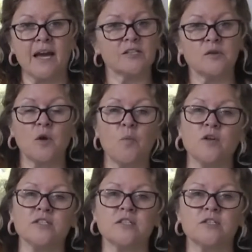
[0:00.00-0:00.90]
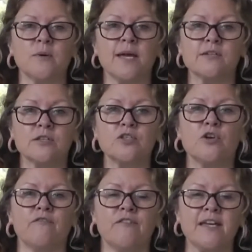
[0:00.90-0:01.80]
I don't know what situations
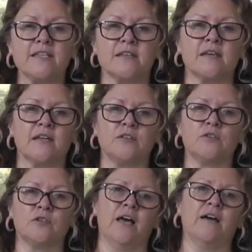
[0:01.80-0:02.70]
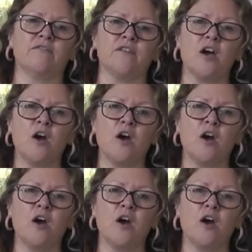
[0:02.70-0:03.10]
you're facing in your life,